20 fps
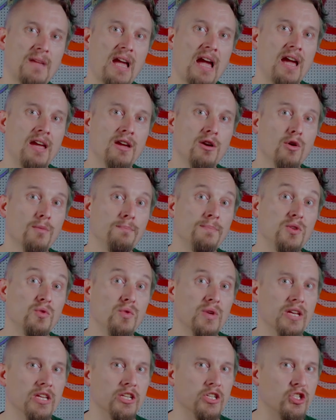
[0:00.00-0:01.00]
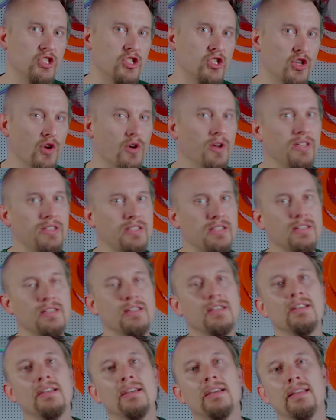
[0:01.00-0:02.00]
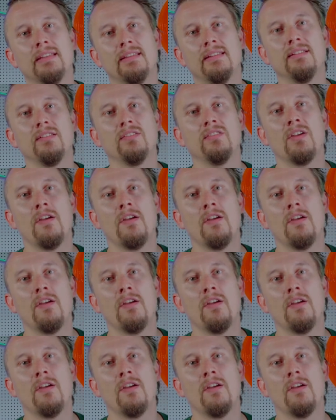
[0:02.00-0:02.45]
I hope you enjoyed this